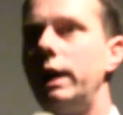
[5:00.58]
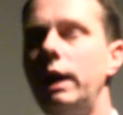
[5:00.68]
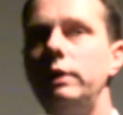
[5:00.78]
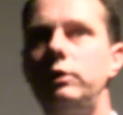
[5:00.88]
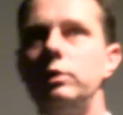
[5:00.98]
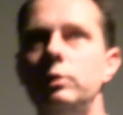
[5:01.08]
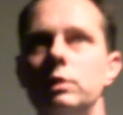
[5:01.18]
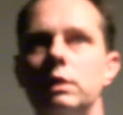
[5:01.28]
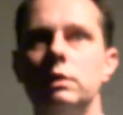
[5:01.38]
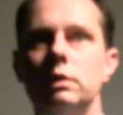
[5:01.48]
had
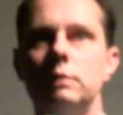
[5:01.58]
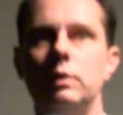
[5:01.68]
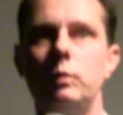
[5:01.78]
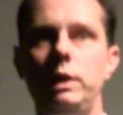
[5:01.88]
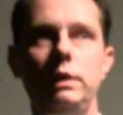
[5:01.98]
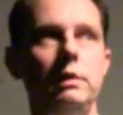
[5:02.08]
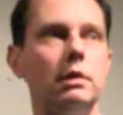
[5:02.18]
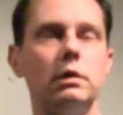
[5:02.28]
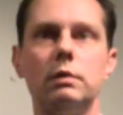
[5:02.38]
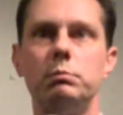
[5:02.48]
to read
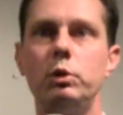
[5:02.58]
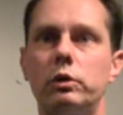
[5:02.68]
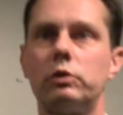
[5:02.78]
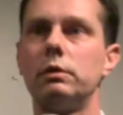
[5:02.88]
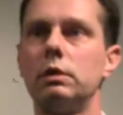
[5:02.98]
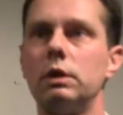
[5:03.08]
books.